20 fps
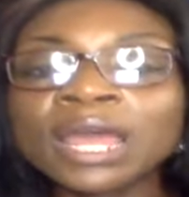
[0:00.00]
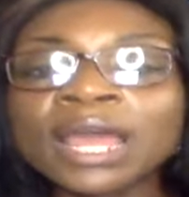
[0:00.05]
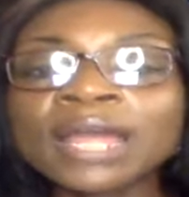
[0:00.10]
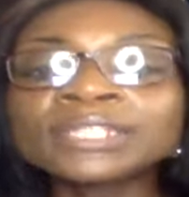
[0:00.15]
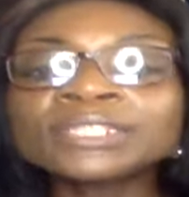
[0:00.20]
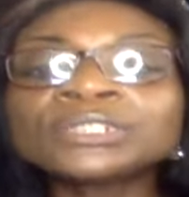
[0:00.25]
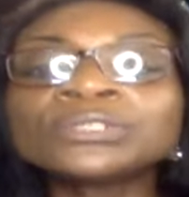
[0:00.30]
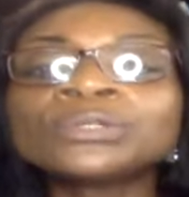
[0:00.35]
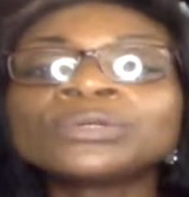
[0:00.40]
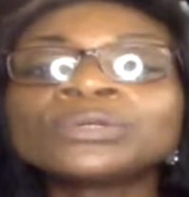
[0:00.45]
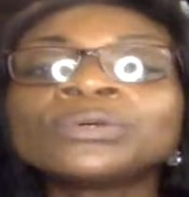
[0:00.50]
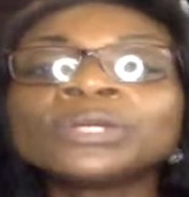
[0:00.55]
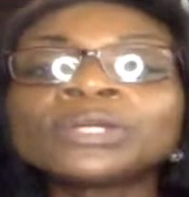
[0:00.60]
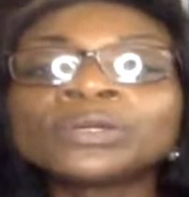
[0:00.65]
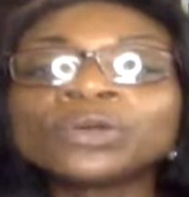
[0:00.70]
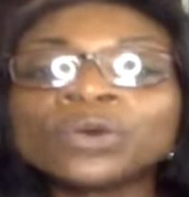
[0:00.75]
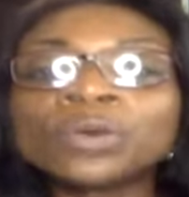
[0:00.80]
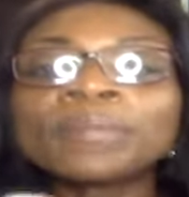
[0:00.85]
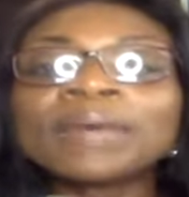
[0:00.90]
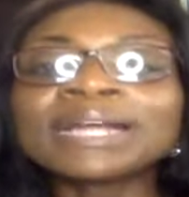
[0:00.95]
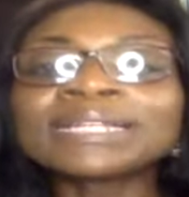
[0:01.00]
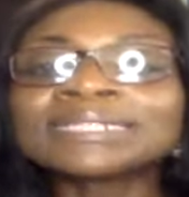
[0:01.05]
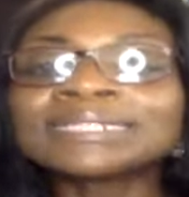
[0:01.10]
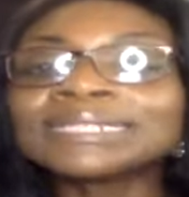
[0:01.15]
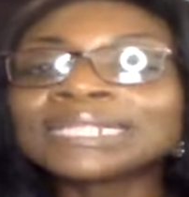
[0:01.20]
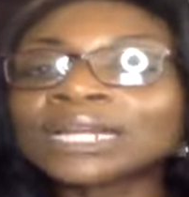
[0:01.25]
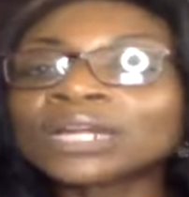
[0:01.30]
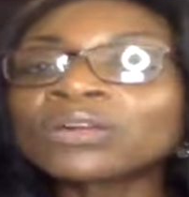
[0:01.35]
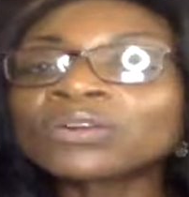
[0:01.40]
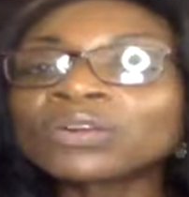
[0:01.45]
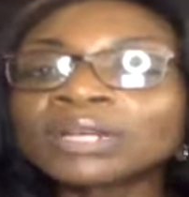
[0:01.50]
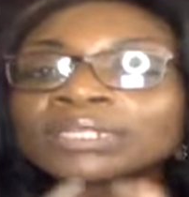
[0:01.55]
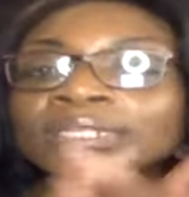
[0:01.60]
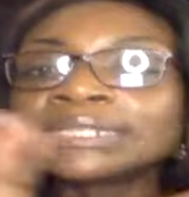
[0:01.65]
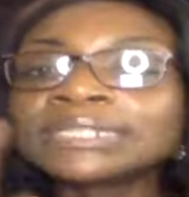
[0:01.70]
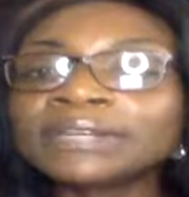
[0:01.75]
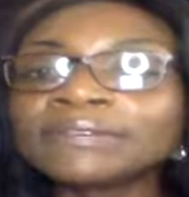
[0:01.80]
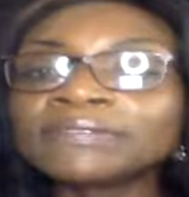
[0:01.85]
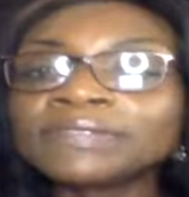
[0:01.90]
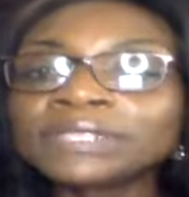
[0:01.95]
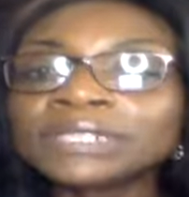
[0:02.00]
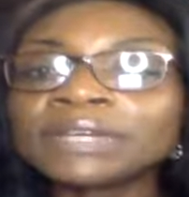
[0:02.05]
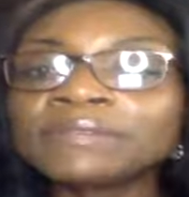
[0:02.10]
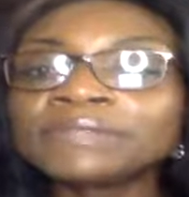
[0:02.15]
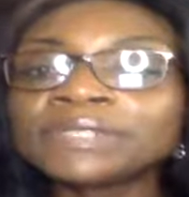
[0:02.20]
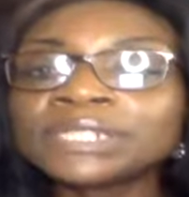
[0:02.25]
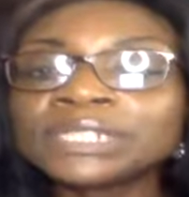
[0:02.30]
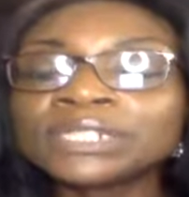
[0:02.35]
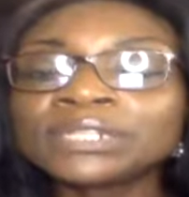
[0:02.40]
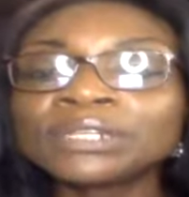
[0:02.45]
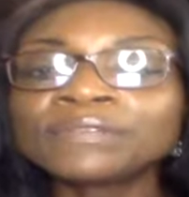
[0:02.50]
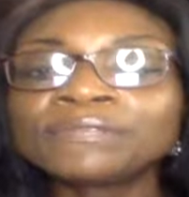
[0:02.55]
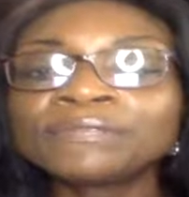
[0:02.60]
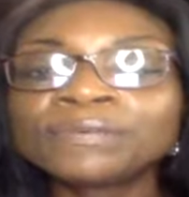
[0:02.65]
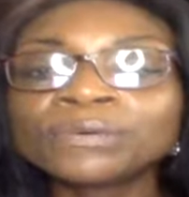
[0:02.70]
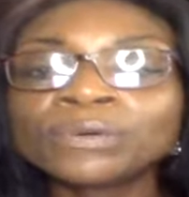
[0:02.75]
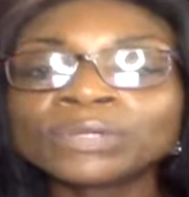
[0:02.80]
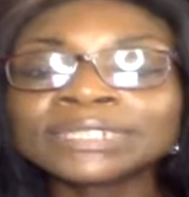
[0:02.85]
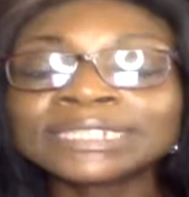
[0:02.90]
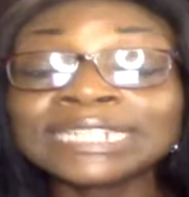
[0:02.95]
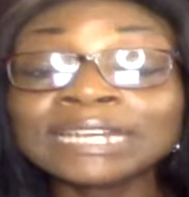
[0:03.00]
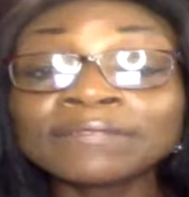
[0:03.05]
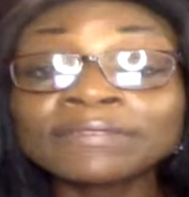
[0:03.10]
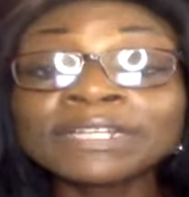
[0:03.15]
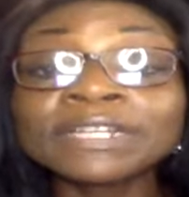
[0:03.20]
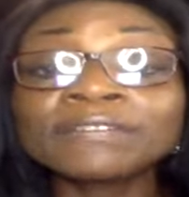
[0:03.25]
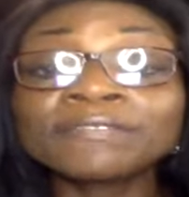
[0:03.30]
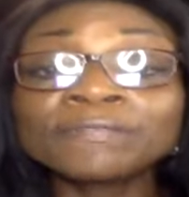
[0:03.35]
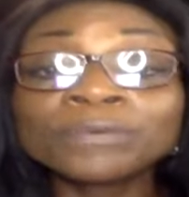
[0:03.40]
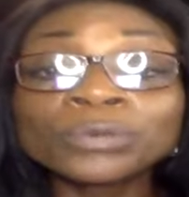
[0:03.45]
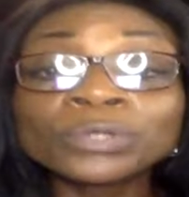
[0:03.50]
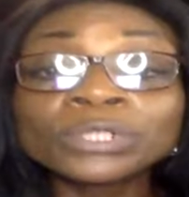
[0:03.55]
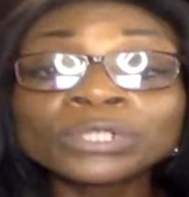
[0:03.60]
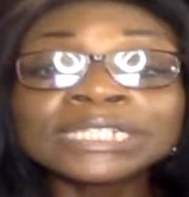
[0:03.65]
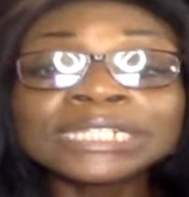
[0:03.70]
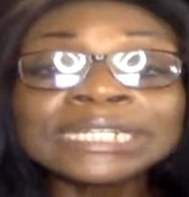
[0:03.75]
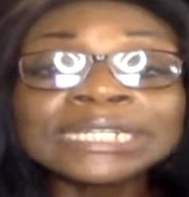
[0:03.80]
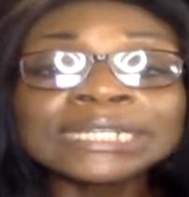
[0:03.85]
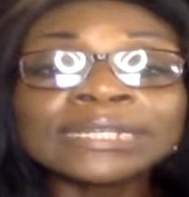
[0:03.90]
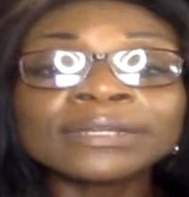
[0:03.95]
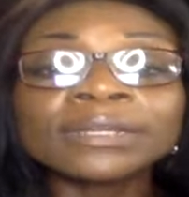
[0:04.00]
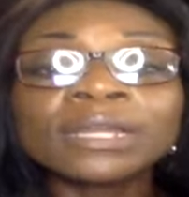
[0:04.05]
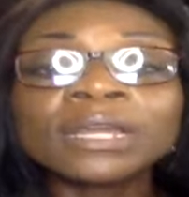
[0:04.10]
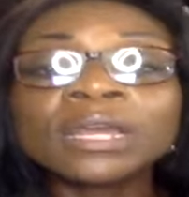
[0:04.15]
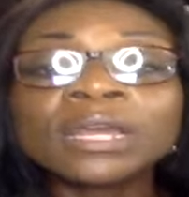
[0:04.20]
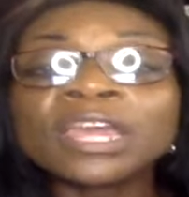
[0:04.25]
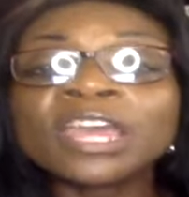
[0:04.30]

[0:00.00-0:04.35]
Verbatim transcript: And so going back to Second Chronicles 7, 17 and 4, 7 and 14,